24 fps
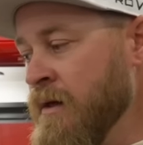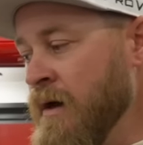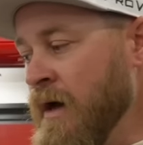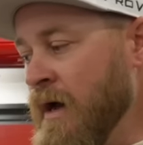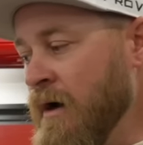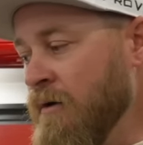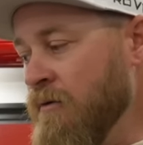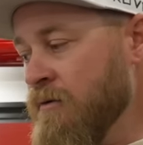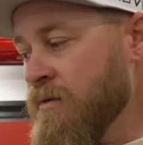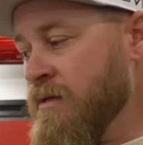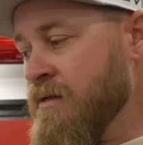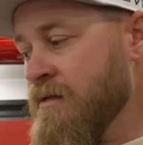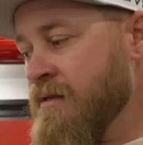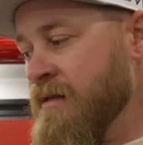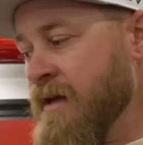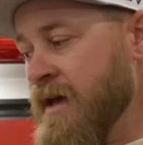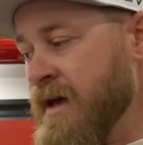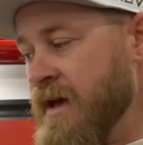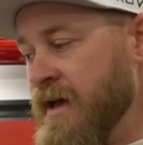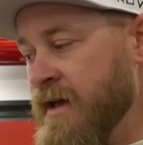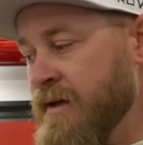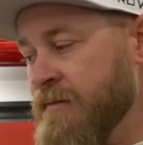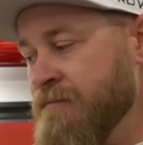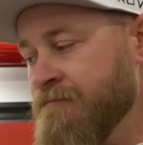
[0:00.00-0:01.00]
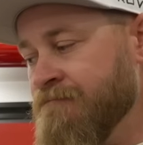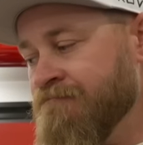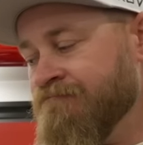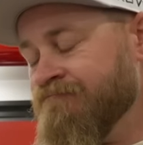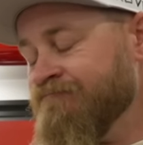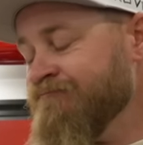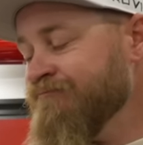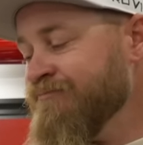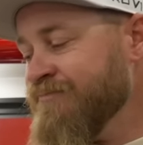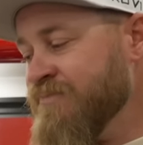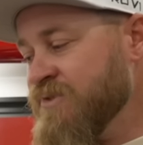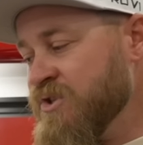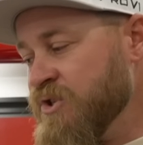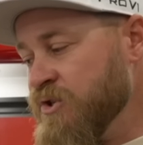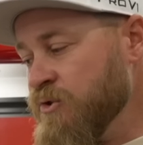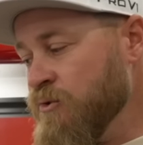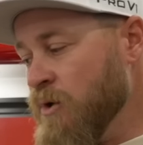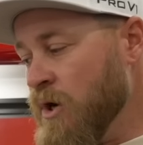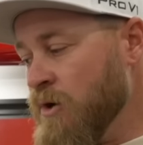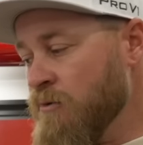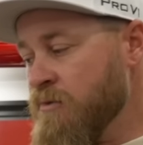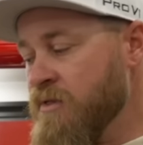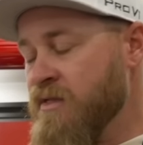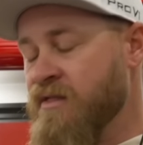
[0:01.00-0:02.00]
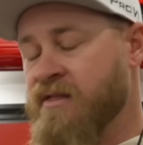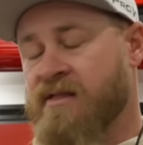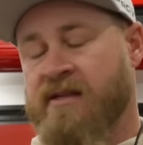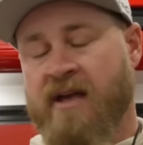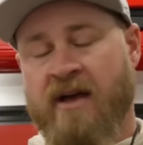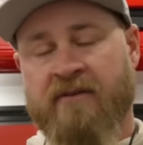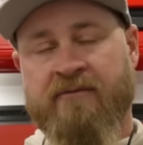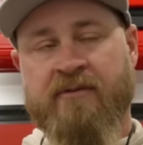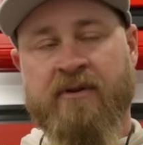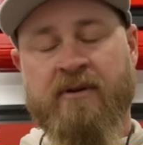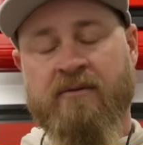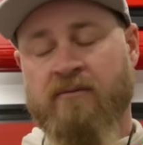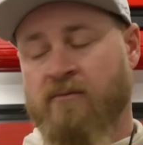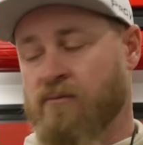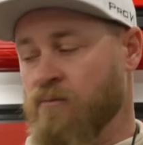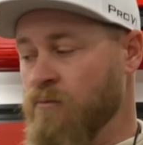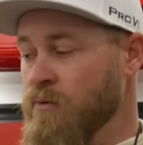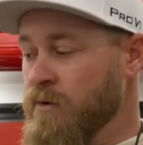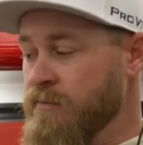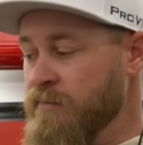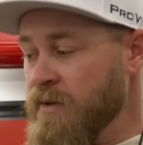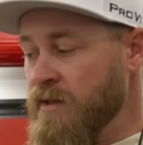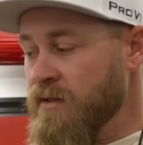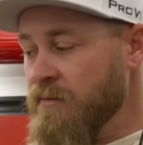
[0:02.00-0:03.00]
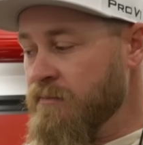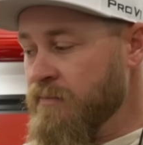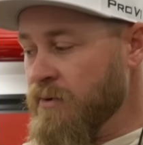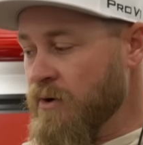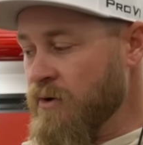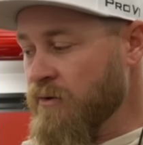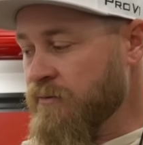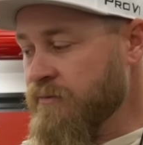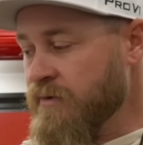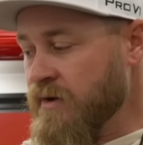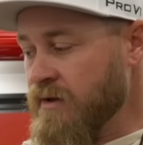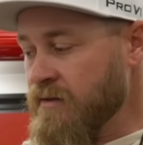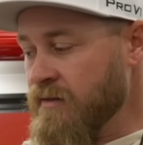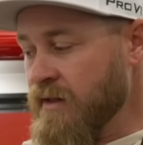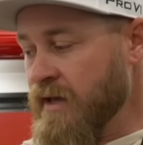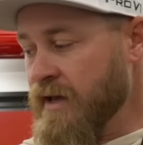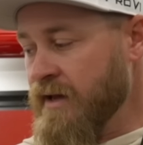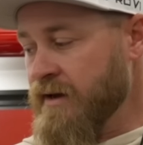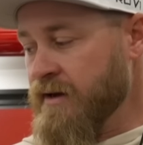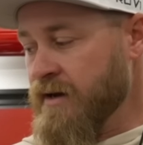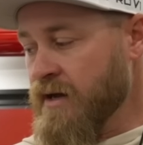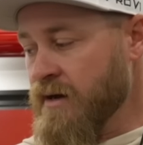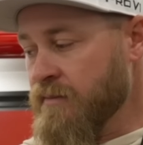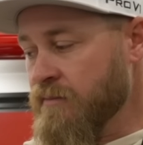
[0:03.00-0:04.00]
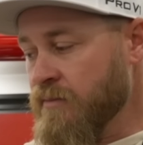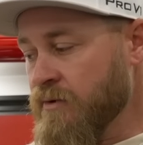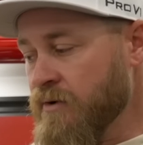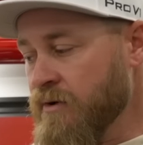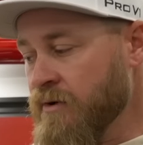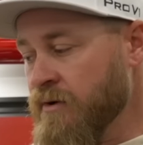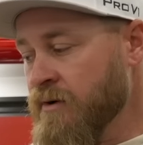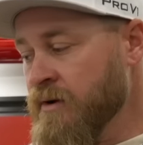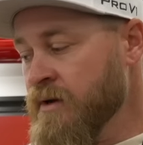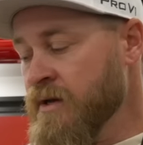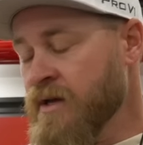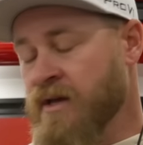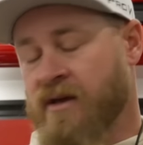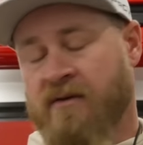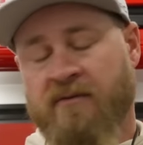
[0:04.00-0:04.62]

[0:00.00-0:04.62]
I would say 207 would be the perfect land number.